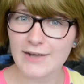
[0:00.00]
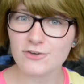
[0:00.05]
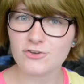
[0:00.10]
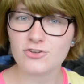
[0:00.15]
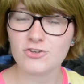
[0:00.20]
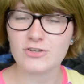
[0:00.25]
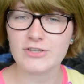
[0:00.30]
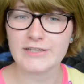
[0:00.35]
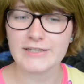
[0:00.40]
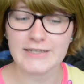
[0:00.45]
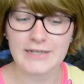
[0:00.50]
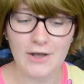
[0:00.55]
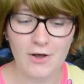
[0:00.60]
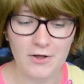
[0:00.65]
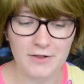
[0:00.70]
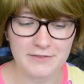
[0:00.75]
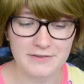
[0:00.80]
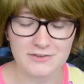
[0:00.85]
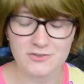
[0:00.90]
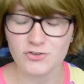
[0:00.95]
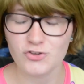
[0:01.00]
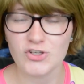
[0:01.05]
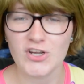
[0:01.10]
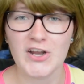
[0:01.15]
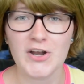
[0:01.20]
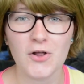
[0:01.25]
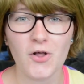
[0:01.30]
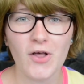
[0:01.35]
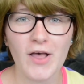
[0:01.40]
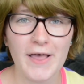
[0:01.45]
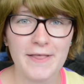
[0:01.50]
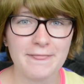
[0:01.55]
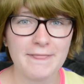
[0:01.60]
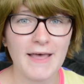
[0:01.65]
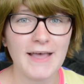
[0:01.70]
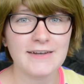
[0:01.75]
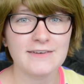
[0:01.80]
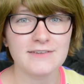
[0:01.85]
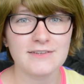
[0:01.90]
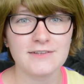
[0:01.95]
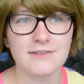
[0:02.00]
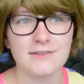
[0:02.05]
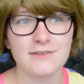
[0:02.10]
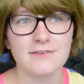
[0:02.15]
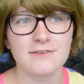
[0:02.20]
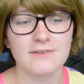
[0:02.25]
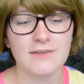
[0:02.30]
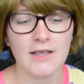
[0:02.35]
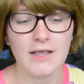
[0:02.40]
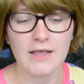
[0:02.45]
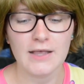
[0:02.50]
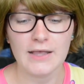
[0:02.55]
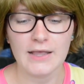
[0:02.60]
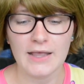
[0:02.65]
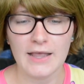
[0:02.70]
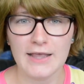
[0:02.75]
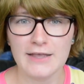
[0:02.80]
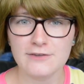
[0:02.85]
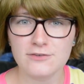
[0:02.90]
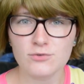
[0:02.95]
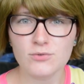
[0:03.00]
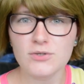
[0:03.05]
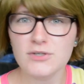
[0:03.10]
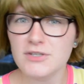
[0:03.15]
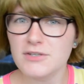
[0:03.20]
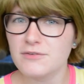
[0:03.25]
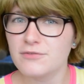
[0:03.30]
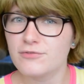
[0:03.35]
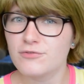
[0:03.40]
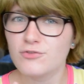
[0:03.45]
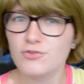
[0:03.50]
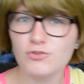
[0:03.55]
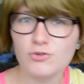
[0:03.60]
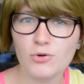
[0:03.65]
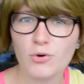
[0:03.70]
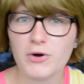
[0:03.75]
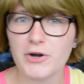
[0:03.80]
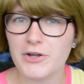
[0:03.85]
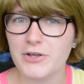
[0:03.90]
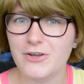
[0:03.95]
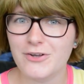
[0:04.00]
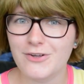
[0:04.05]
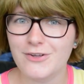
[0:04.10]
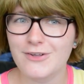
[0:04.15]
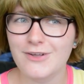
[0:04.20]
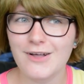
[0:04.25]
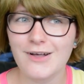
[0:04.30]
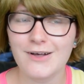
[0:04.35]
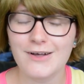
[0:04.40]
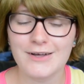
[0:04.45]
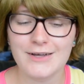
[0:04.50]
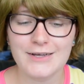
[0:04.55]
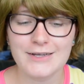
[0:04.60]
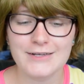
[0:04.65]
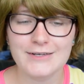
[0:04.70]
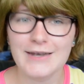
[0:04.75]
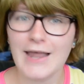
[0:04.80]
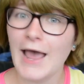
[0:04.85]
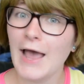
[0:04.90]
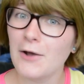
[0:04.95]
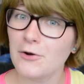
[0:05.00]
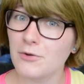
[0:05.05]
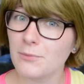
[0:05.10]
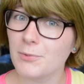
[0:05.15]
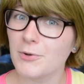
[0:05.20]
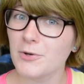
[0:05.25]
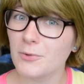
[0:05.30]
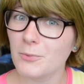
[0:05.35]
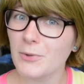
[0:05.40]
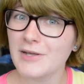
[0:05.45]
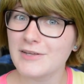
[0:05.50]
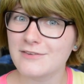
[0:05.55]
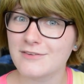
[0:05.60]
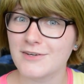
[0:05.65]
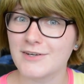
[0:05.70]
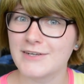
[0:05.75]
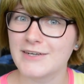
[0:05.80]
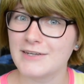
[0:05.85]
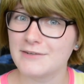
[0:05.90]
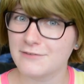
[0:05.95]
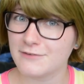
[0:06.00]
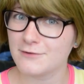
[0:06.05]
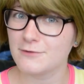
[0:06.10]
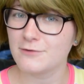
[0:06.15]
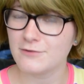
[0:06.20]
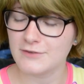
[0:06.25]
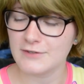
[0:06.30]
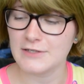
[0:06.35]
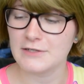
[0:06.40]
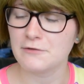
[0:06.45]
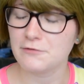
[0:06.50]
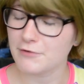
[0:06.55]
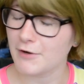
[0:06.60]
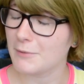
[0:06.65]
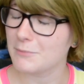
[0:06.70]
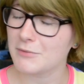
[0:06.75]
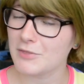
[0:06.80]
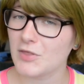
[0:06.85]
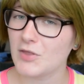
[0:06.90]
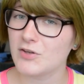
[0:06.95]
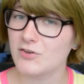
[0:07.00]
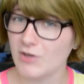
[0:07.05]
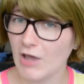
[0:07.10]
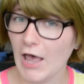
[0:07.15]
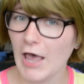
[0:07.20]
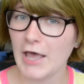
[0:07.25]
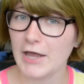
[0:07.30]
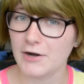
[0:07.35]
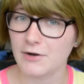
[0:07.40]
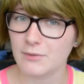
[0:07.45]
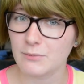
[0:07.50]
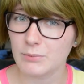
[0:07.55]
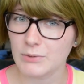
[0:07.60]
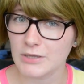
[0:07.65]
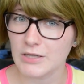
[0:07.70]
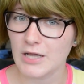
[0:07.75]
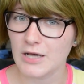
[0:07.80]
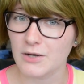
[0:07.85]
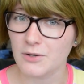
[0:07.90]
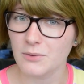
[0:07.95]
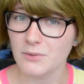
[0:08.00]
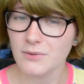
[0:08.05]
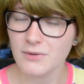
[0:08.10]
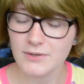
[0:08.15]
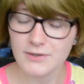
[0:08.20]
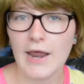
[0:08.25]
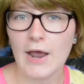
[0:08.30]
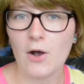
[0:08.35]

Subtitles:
actually on this channel, and that is a sort of tutorial on how to put wigs on, as you've seen from the title below.